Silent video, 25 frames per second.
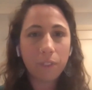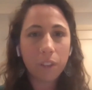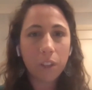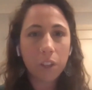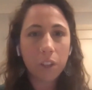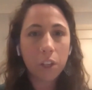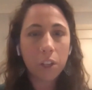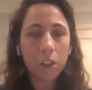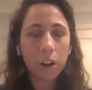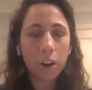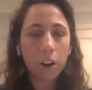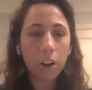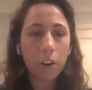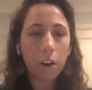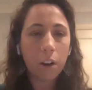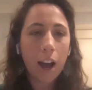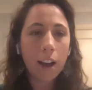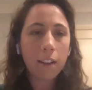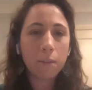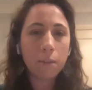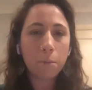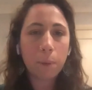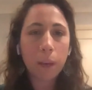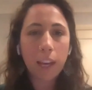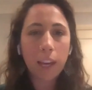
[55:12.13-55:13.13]
you know,
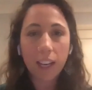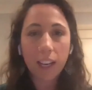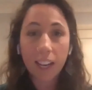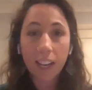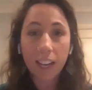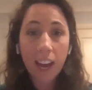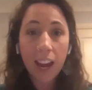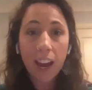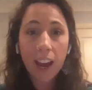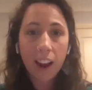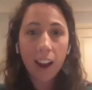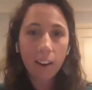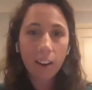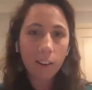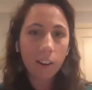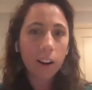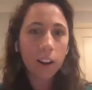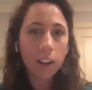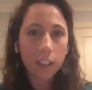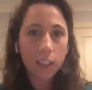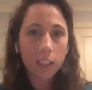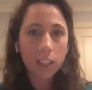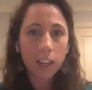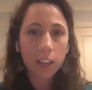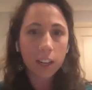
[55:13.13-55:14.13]
as being a
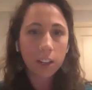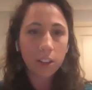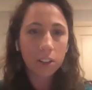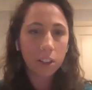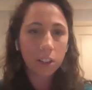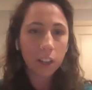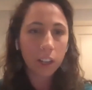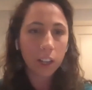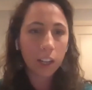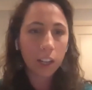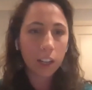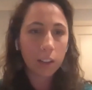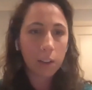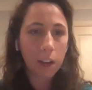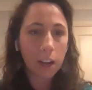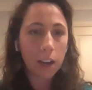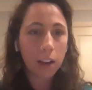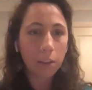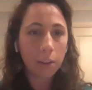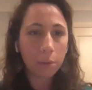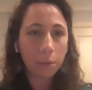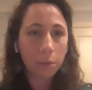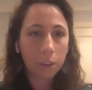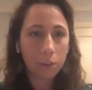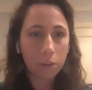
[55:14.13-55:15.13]
carer, essentially, like,
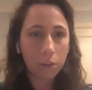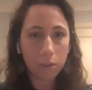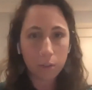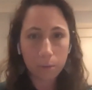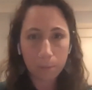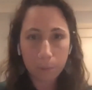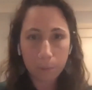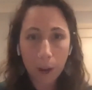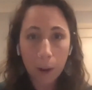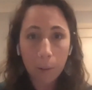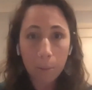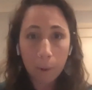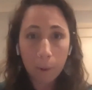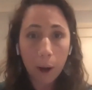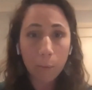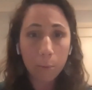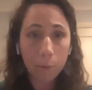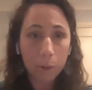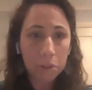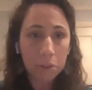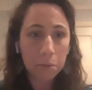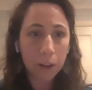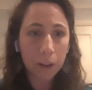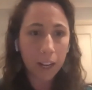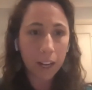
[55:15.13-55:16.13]
which was my mum
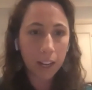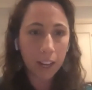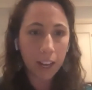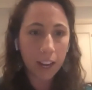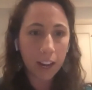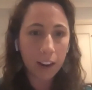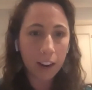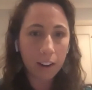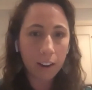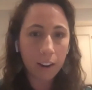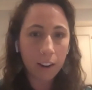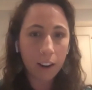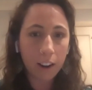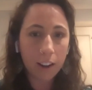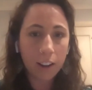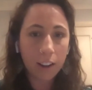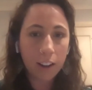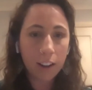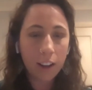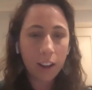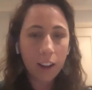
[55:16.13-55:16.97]
was my carer,